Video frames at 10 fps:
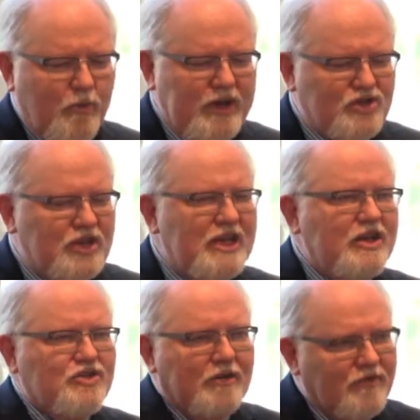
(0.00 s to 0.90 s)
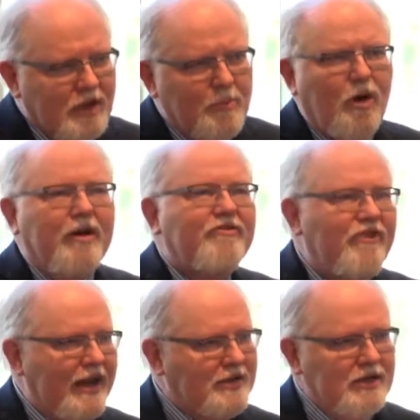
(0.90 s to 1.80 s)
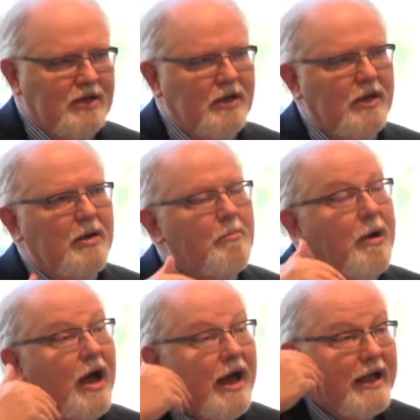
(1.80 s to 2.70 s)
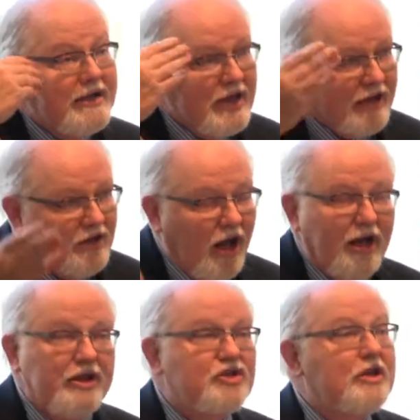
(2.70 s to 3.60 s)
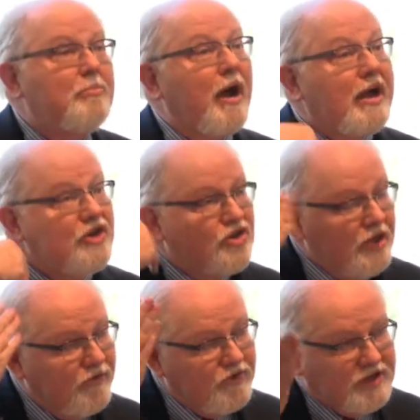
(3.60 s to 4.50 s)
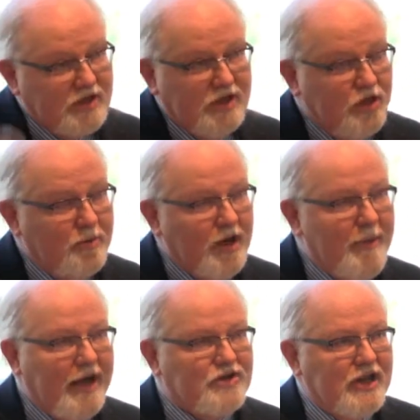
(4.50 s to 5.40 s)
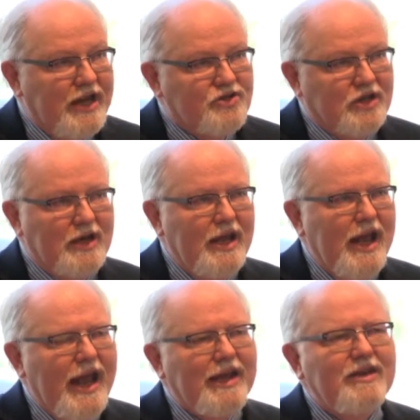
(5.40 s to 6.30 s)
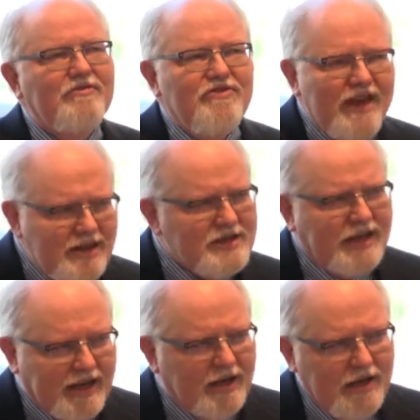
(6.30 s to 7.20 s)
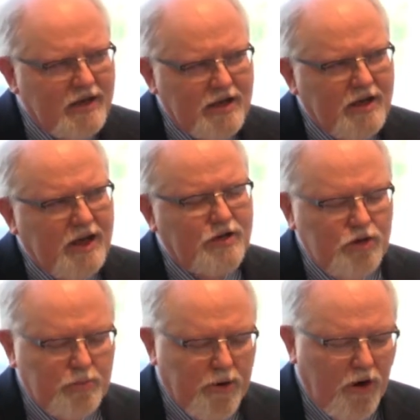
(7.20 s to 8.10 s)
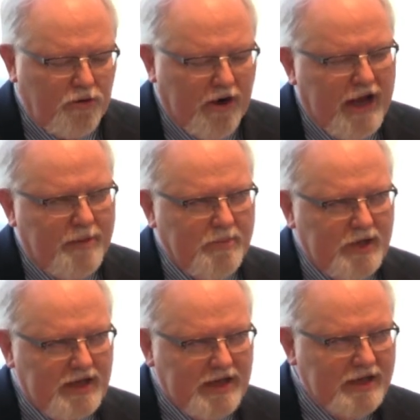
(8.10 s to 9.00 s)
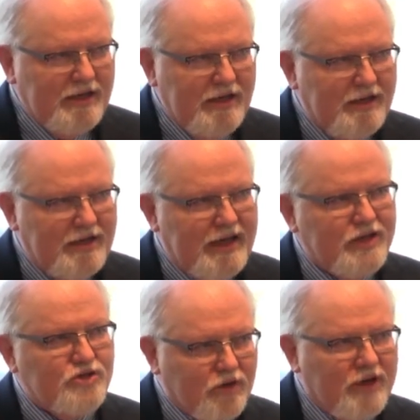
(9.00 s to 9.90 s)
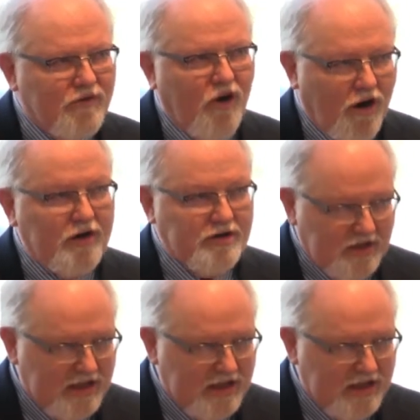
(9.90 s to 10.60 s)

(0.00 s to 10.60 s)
in which each of them are affected by technology, by shifts in the human imagination, and inventing a new program in the history of art